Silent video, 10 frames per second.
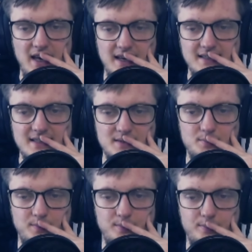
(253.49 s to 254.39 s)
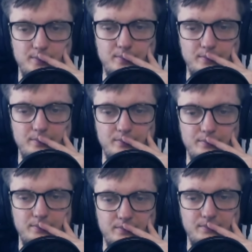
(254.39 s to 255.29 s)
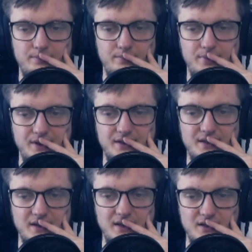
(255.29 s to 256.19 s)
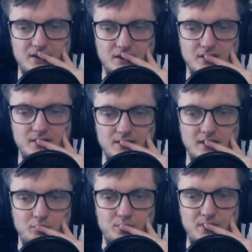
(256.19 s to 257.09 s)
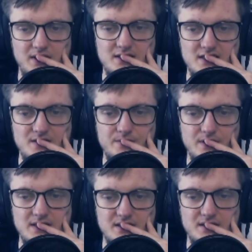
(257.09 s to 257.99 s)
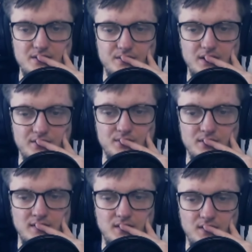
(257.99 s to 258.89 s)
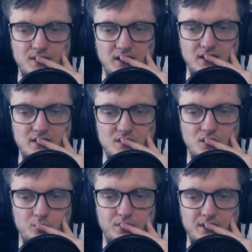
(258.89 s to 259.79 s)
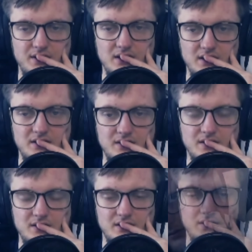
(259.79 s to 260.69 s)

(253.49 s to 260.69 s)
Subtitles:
Hex Obliterator. PNZ fast, deal 5 to units, if I kill it, obliterate it.